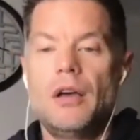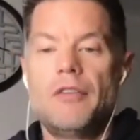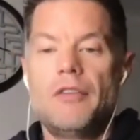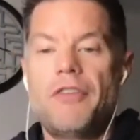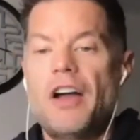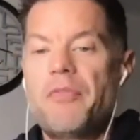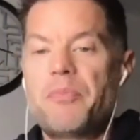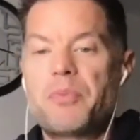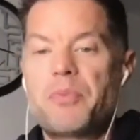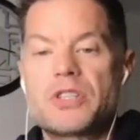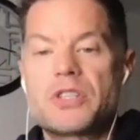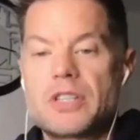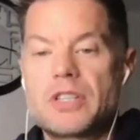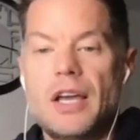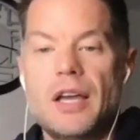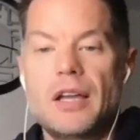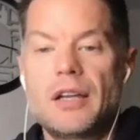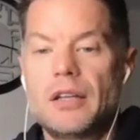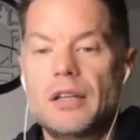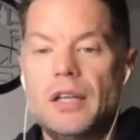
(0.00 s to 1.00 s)

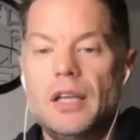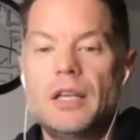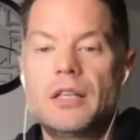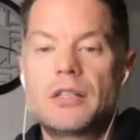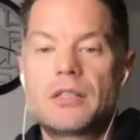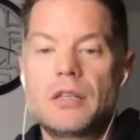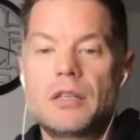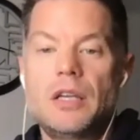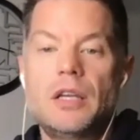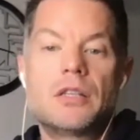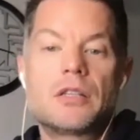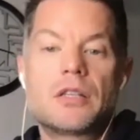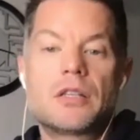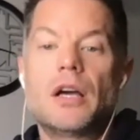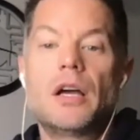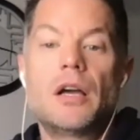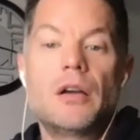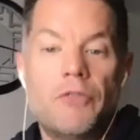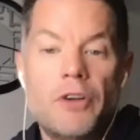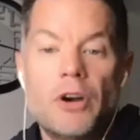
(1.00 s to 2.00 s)
5% is
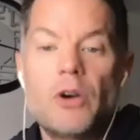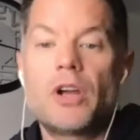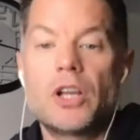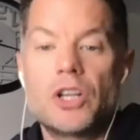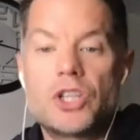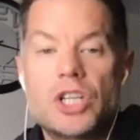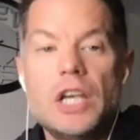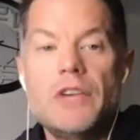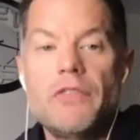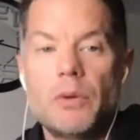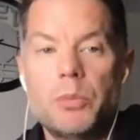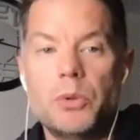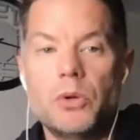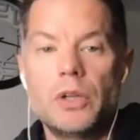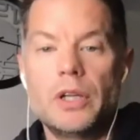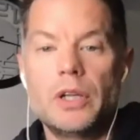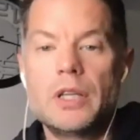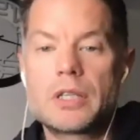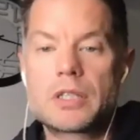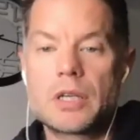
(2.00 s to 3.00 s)
very achievable
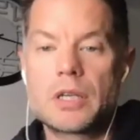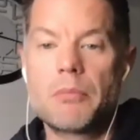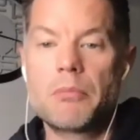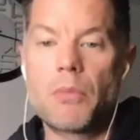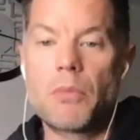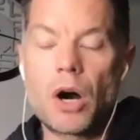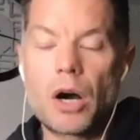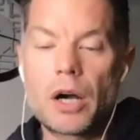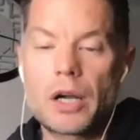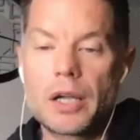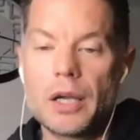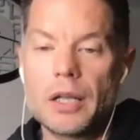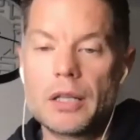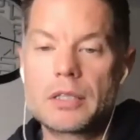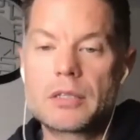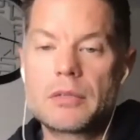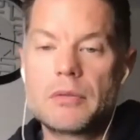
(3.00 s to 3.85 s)
in some markets,